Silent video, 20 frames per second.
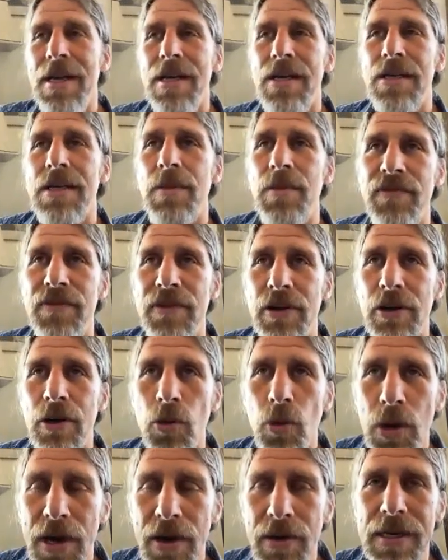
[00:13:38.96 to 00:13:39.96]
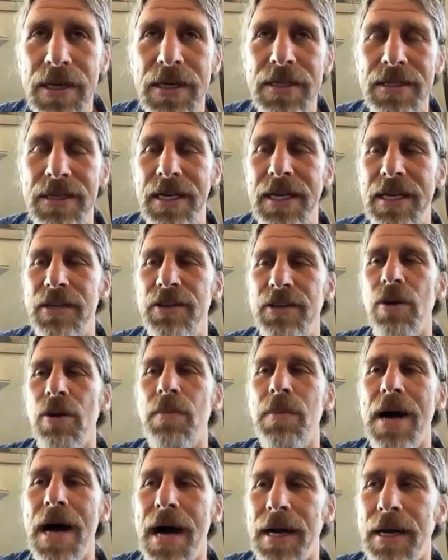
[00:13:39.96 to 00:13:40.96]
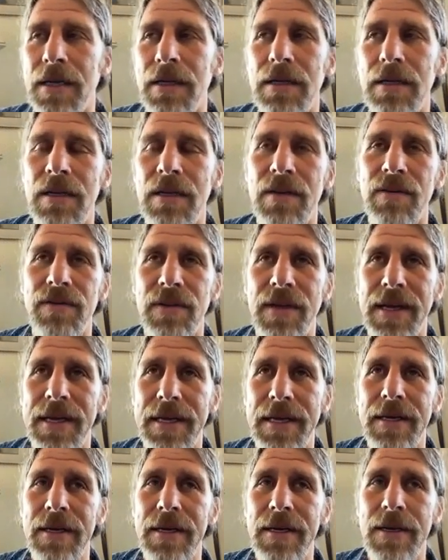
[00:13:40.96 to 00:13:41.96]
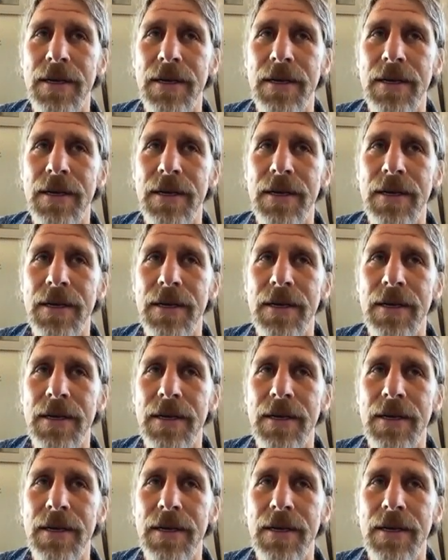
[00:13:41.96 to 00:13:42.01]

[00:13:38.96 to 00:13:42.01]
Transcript: some of your awareness in your model of like,